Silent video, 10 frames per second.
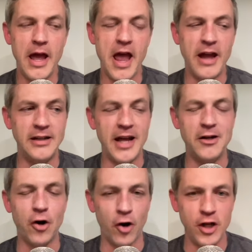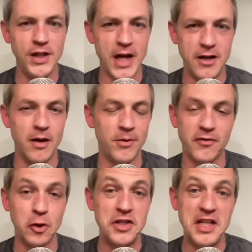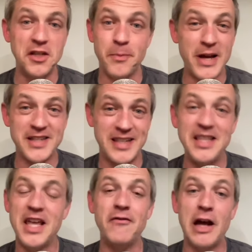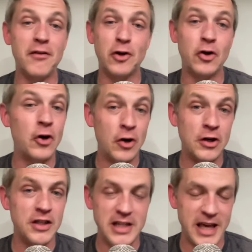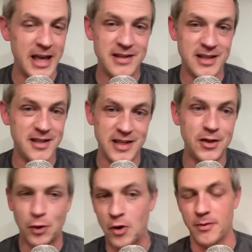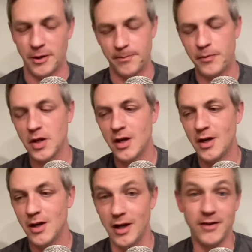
and, and earning that number four seed, the best seed they've ever earned in the A C C tournament. And